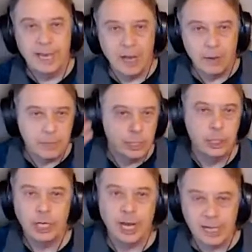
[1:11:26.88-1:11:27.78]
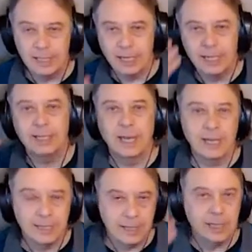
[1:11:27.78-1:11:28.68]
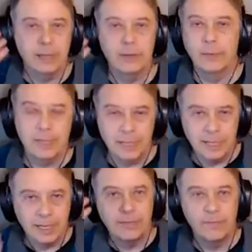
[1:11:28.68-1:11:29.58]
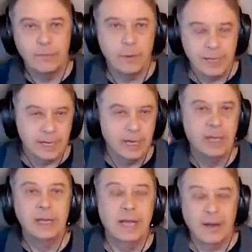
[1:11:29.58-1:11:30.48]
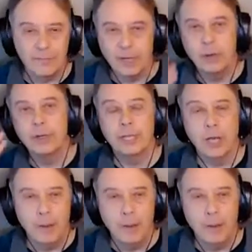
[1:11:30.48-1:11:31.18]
down. Shaga, daga, daga, daga, 3 and 4 and. Now if I go to the